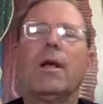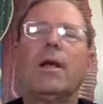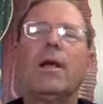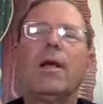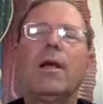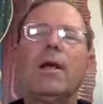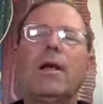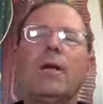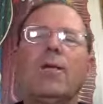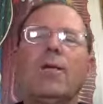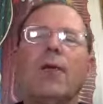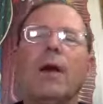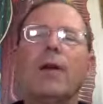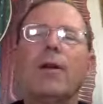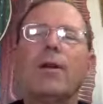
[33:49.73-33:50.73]
he
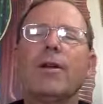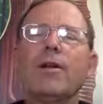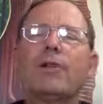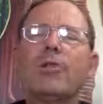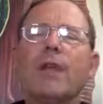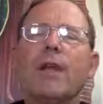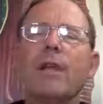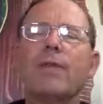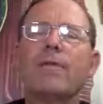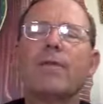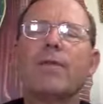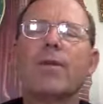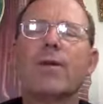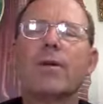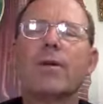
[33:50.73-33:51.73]
wanted to
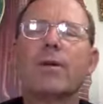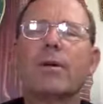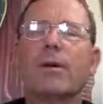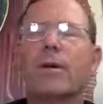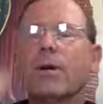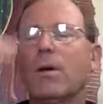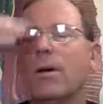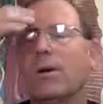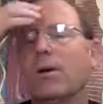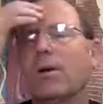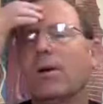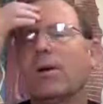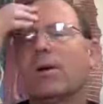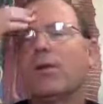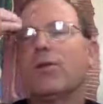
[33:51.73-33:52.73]
transfer
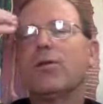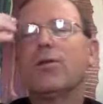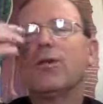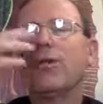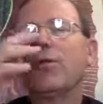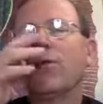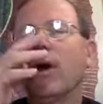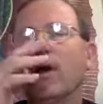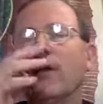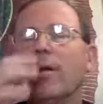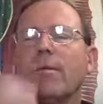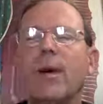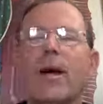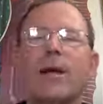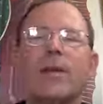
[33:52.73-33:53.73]
to
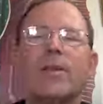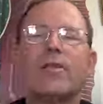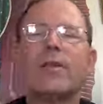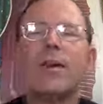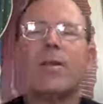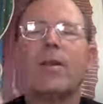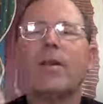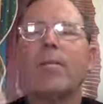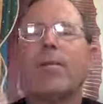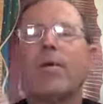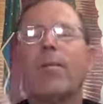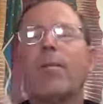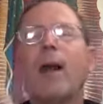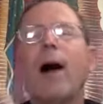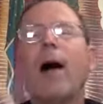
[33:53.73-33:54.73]
Guatemala some of the
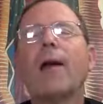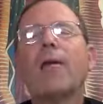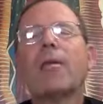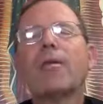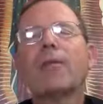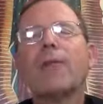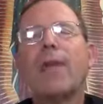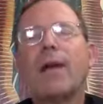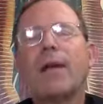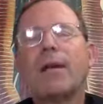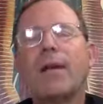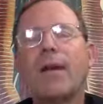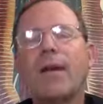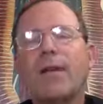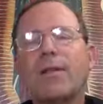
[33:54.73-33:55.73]
more modern
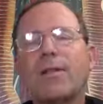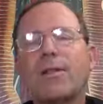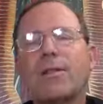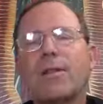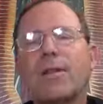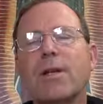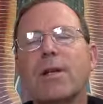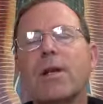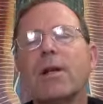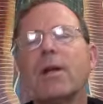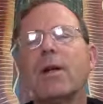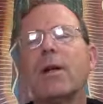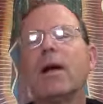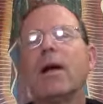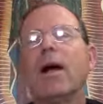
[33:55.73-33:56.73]
techniques
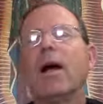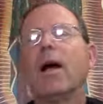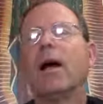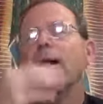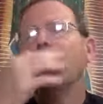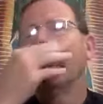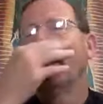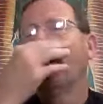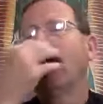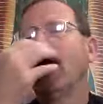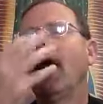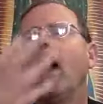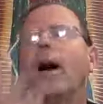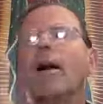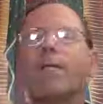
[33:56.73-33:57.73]
on
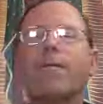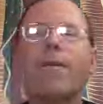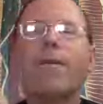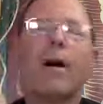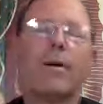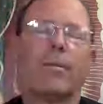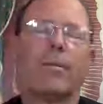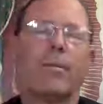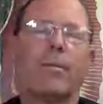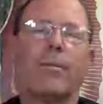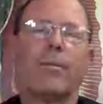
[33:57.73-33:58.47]
how to farm